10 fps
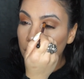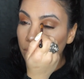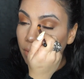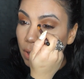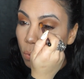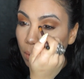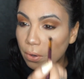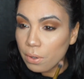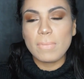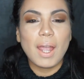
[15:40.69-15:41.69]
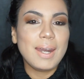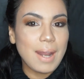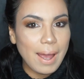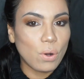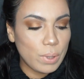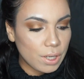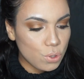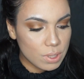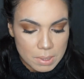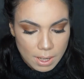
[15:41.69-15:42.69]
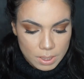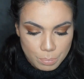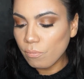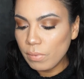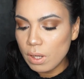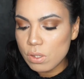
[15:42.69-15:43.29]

very corner. And now we can use some setting spray.